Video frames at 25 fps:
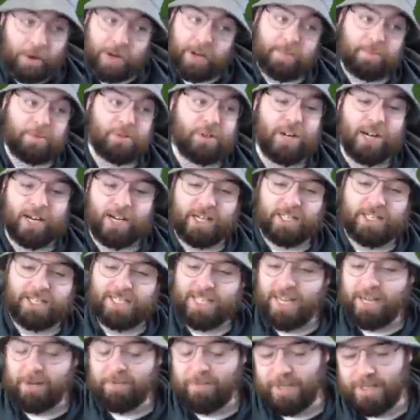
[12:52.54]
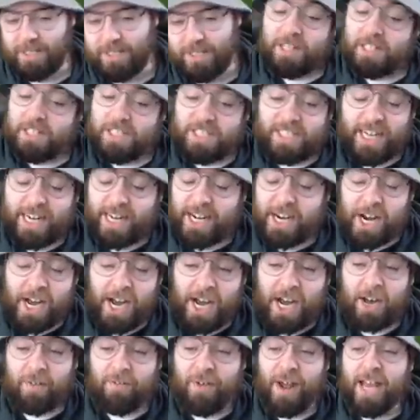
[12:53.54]
what I'm trying to say, but the
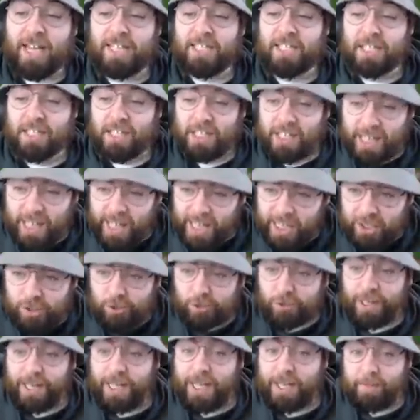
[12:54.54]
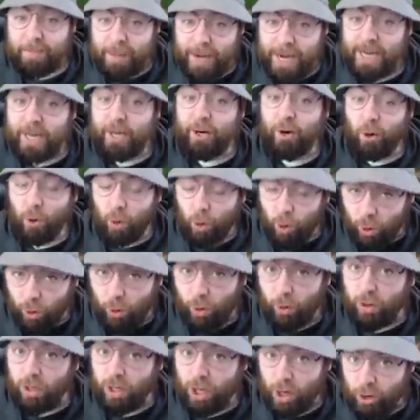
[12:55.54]
second half has literally been
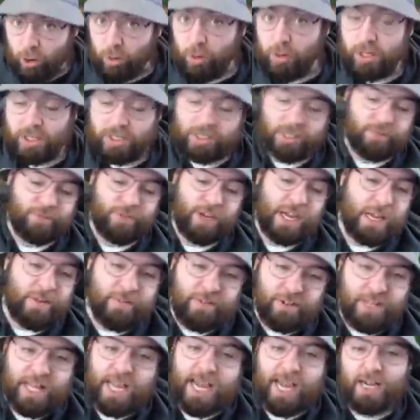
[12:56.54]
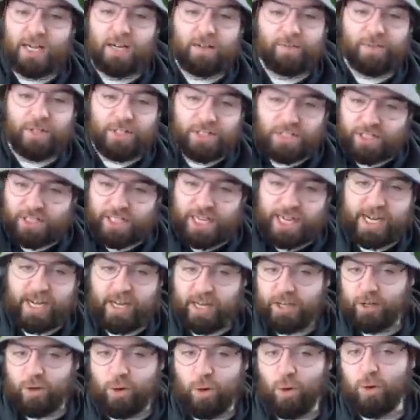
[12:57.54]
all Oak Cliff, even the end of the
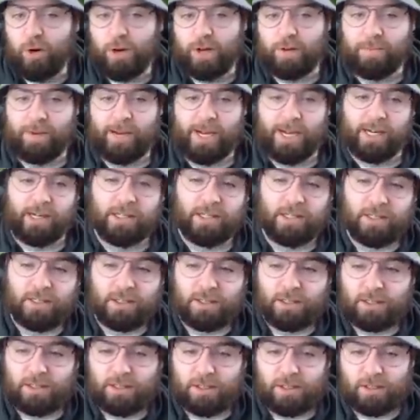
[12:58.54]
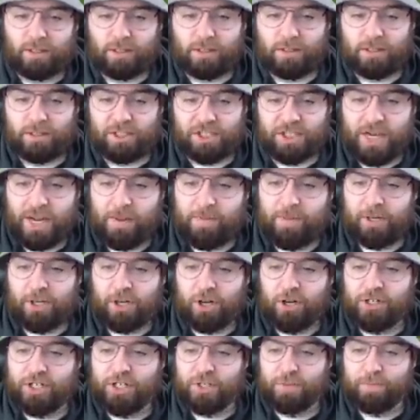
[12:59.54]
second quarter, man.
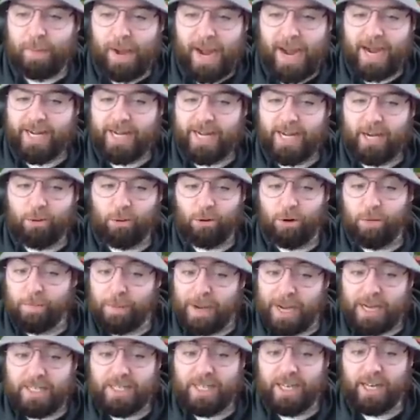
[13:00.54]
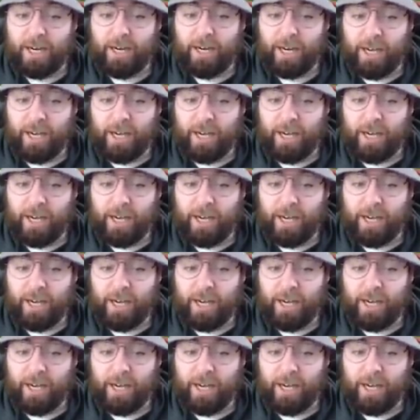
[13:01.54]
Jamie Jones is back here. We're about to get